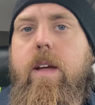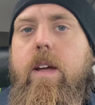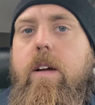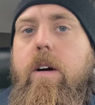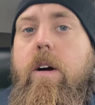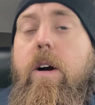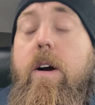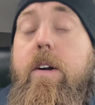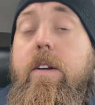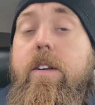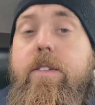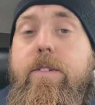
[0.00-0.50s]

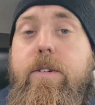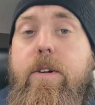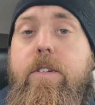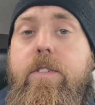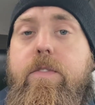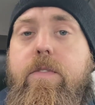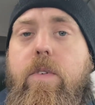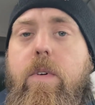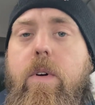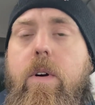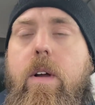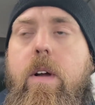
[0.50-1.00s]
hard to search
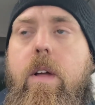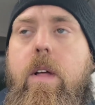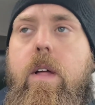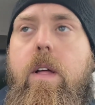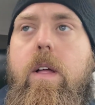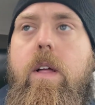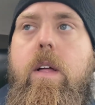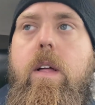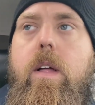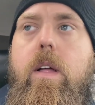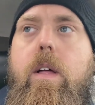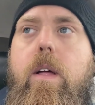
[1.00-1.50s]
for,
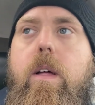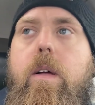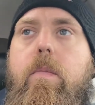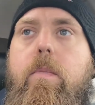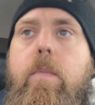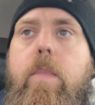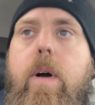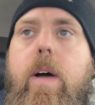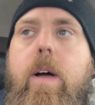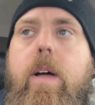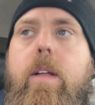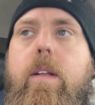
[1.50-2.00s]

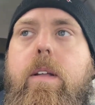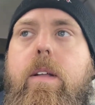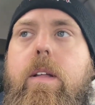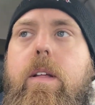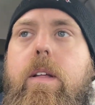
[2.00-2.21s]
but